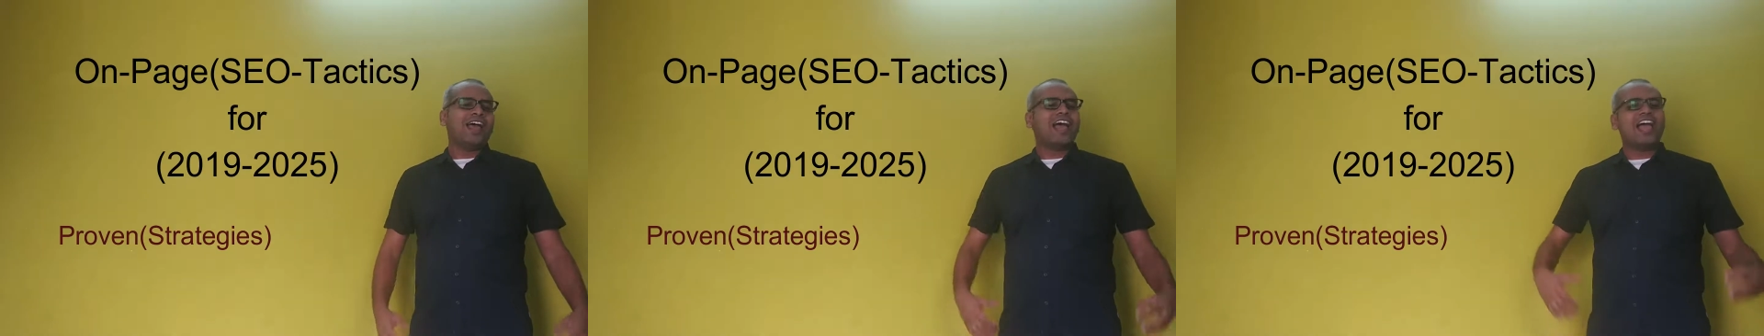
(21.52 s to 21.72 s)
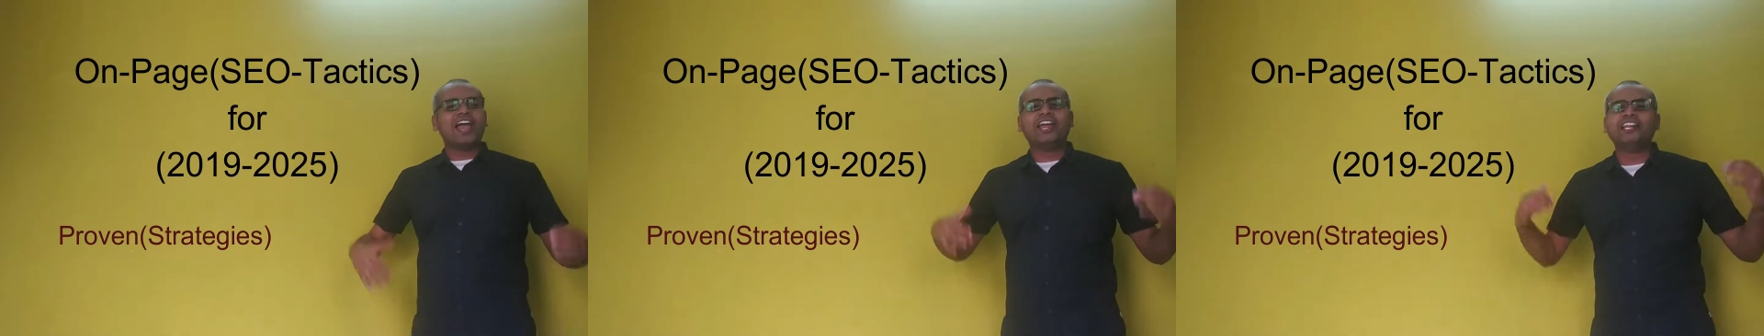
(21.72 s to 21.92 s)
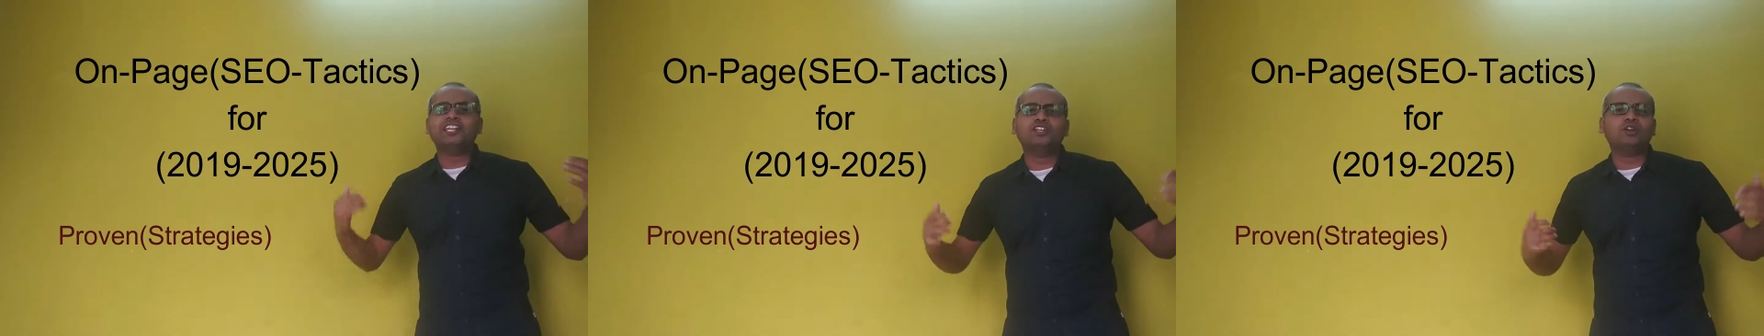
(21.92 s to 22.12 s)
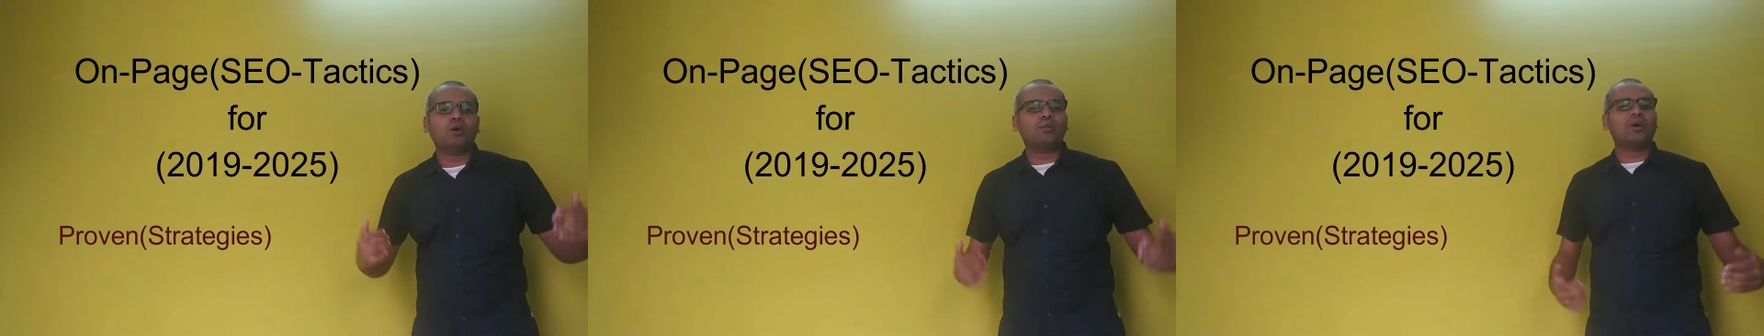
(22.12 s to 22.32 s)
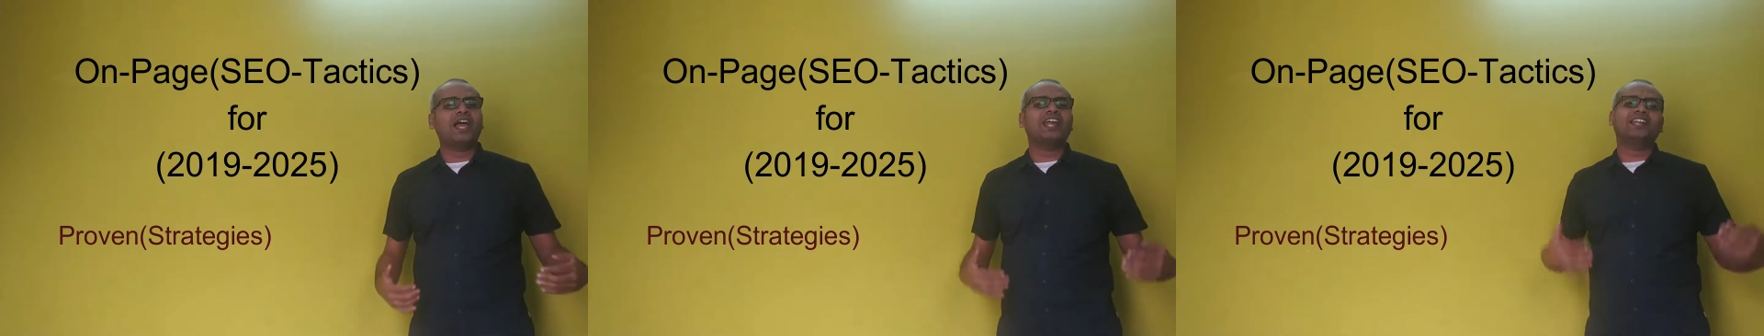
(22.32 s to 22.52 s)
Any
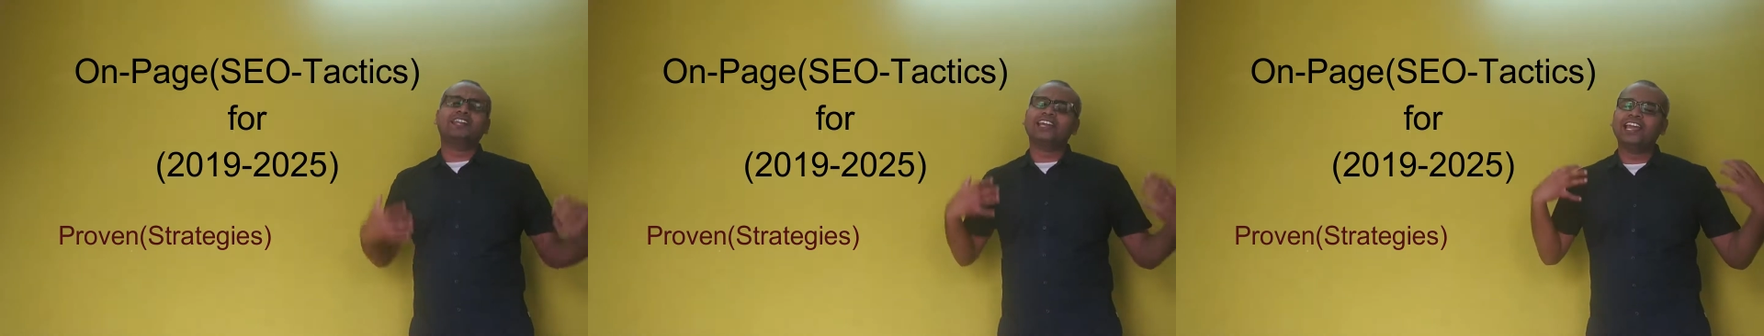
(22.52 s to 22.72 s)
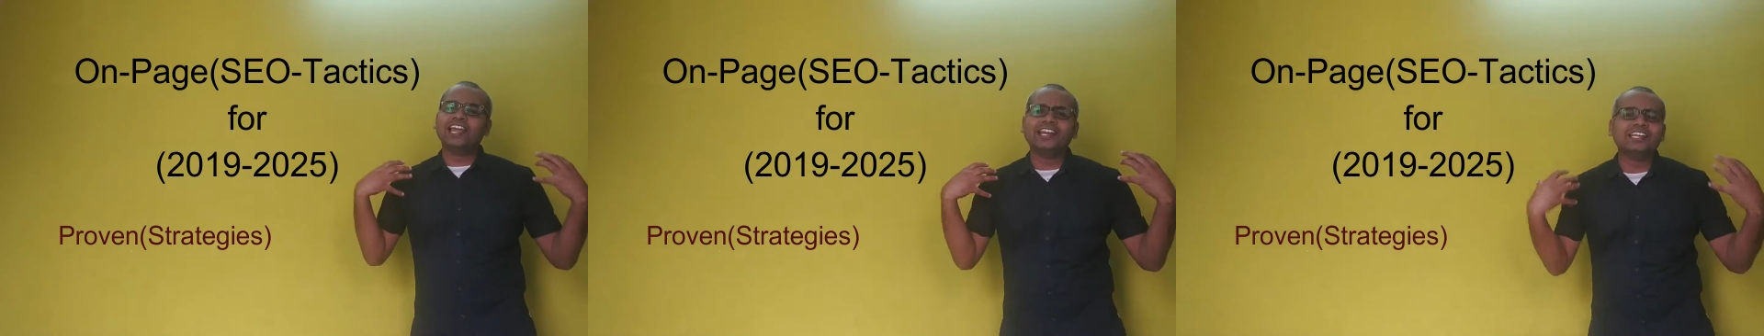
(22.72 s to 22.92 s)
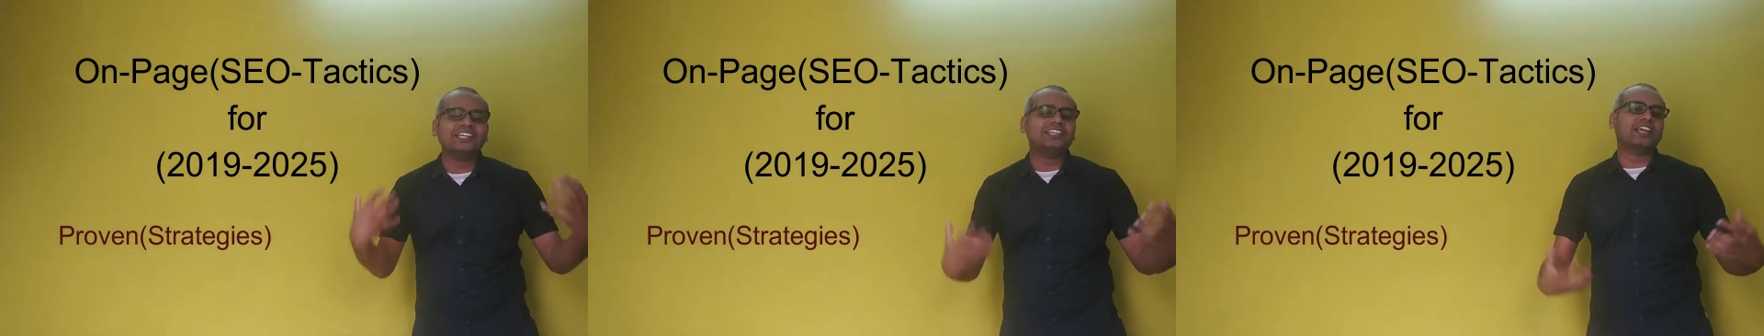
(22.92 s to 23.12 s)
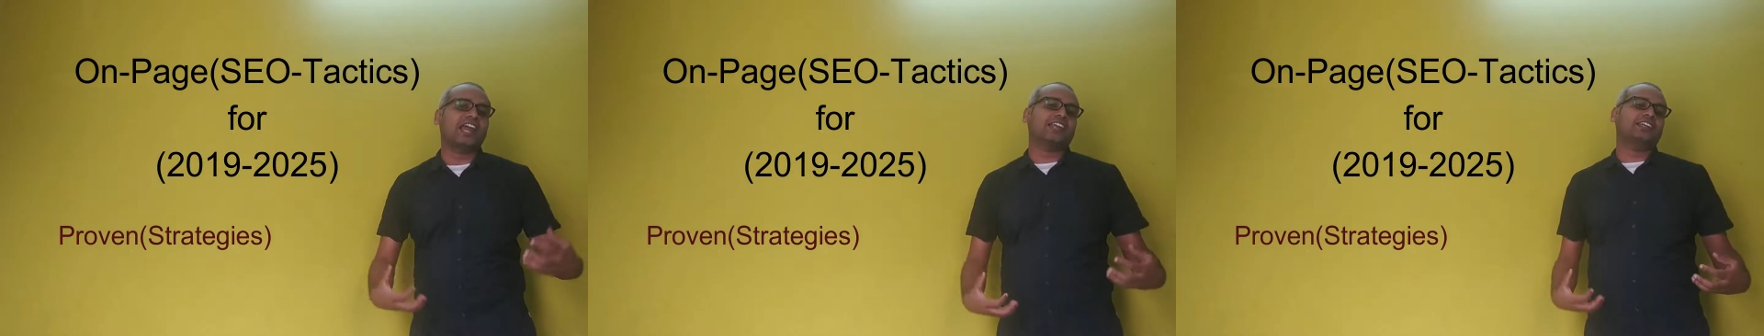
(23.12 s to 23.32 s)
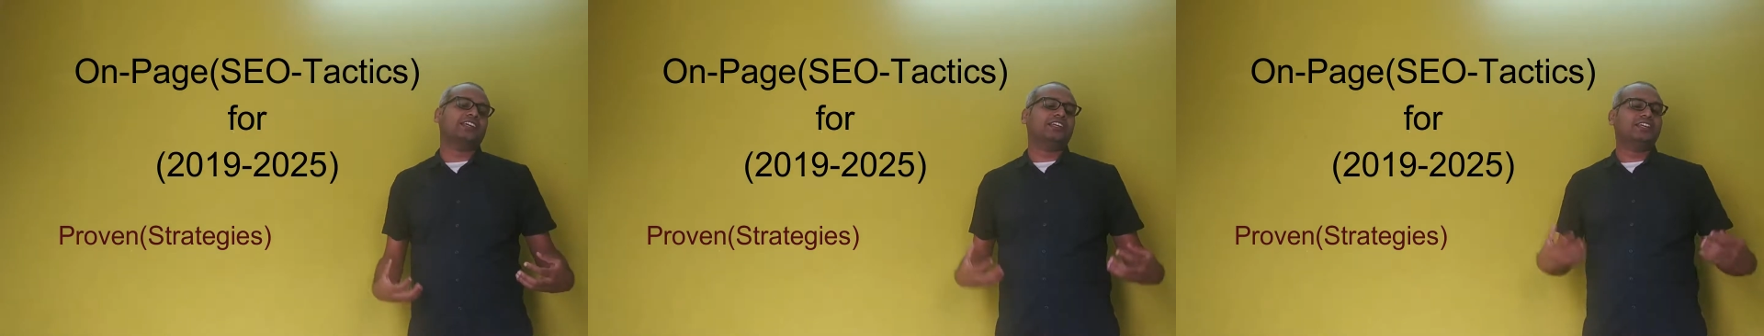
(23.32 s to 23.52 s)
domain, any
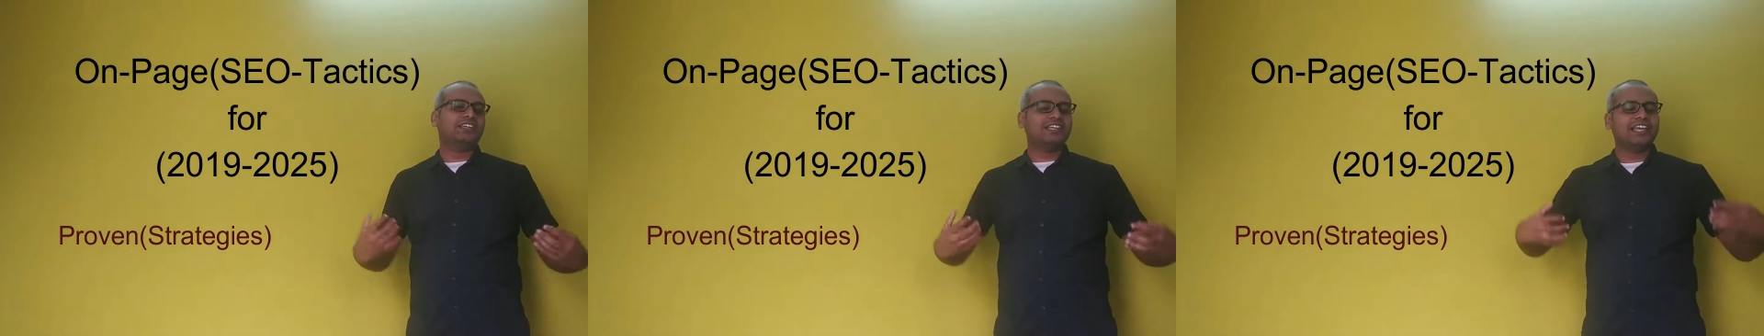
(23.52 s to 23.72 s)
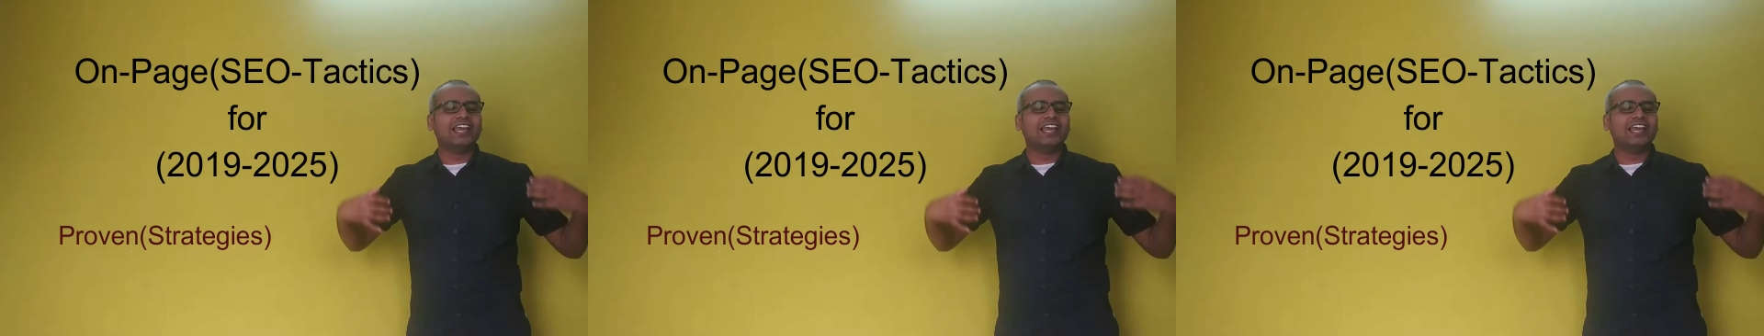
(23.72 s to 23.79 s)
category,